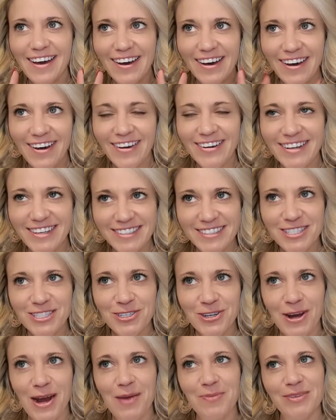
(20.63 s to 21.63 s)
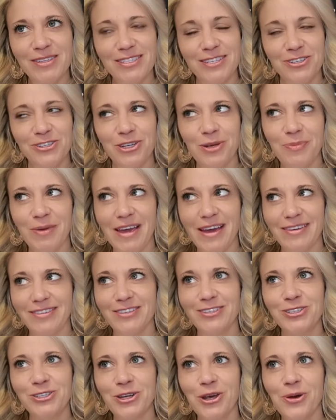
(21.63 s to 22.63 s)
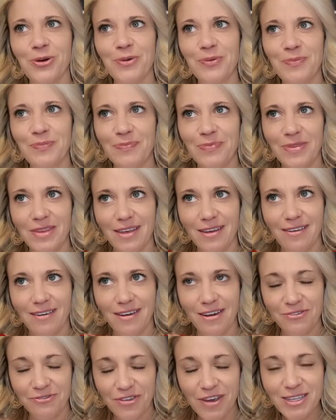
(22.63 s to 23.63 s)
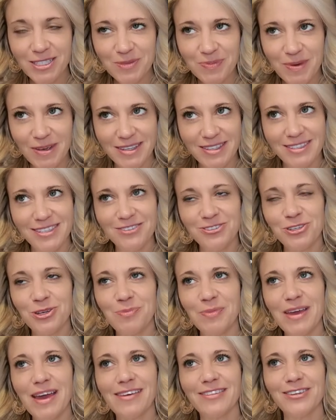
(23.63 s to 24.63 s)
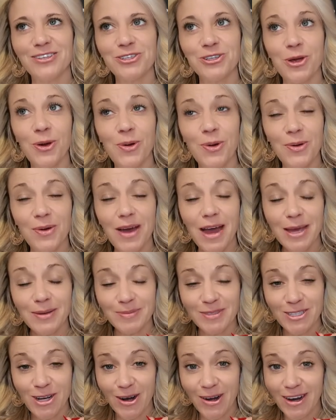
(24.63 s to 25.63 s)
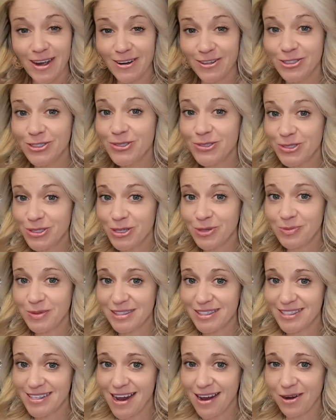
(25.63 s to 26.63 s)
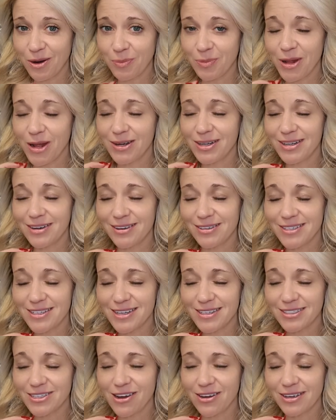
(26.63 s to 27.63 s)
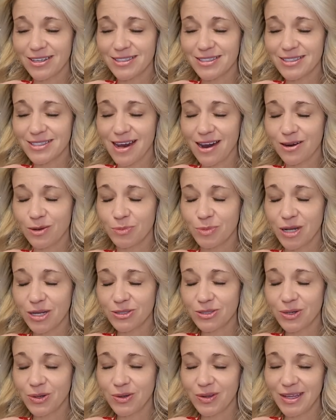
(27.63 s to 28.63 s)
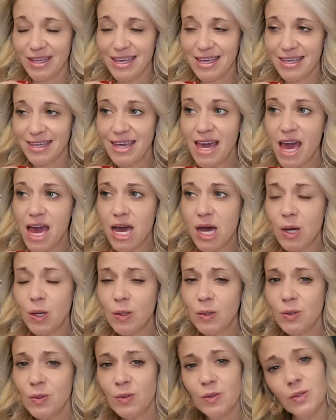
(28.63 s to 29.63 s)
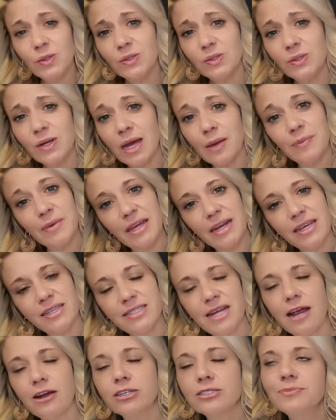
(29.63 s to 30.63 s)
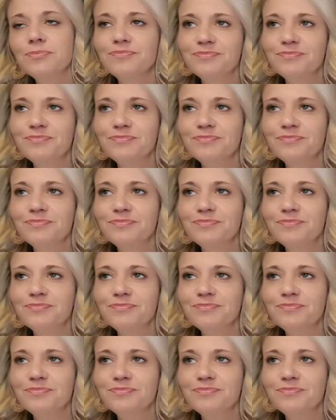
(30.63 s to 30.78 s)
On Instagram, it's the shit behind the show. On Facebook, it's the shit behind the show. I'm sorry, on YouTube, it's Tana Blonde, and on TikTok, it's Tana Blonde. Holy cow, I'm getting tired.